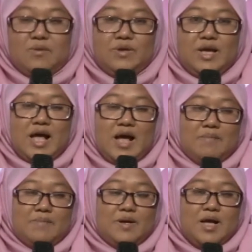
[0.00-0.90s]
We have
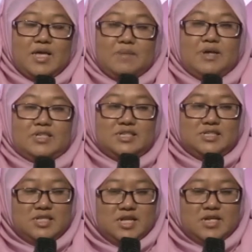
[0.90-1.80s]

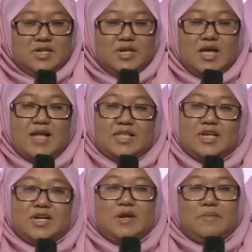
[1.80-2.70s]
emergency decree and a
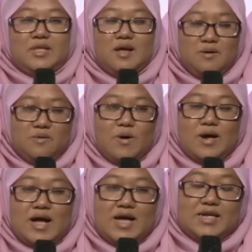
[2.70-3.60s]
criminal was
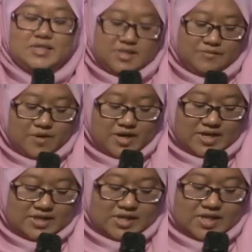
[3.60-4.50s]
arrested for
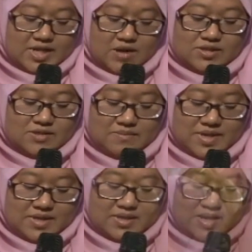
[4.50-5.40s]
than 10,000 men.